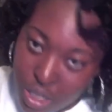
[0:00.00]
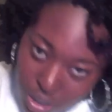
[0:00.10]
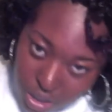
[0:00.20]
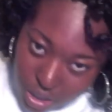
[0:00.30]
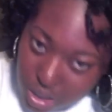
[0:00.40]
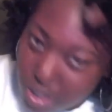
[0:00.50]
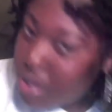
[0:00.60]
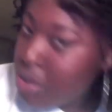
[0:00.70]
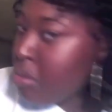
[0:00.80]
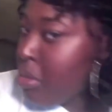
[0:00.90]
Nothing
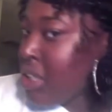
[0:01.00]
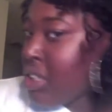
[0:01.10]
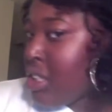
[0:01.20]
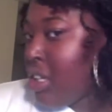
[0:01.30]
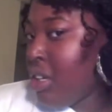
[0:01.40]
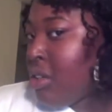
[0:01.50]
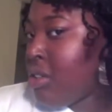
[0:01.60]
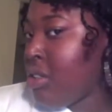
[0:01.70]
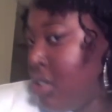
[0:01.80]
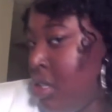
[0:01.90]
too much though,
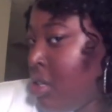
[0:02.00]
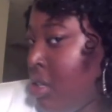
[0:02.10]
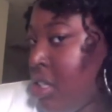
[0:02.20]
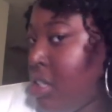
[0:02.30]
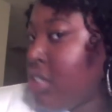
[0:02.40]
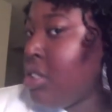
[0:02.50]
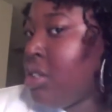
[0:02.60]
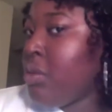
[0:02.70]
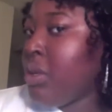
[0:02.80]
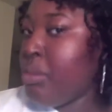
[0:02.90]
because you
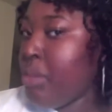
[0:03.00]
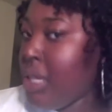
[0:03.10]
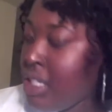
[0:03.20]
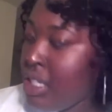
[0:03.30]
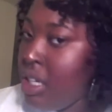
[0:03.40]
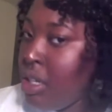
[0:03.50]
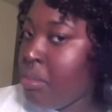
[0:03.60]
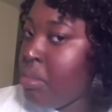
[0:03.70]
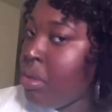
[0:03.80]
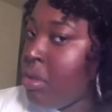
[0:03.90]
don't want to mess it up,
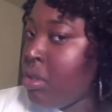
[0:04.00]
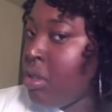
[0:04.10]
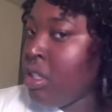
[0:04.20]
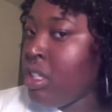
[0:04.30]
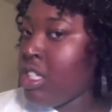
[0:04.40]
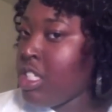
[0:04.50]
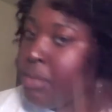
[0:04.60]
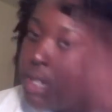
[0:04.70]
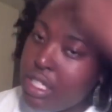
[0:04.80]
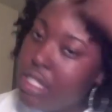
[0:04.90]

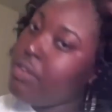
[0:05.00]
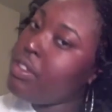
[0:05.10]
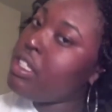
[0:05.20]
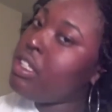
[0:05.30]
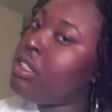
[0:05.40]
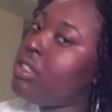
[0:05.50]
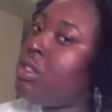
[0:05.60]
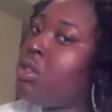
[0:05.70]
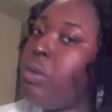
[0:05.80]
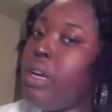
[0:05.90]
especially if it's still a
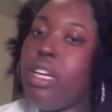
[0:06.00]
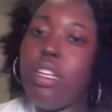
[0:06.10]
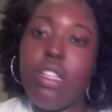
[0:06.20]
little wet.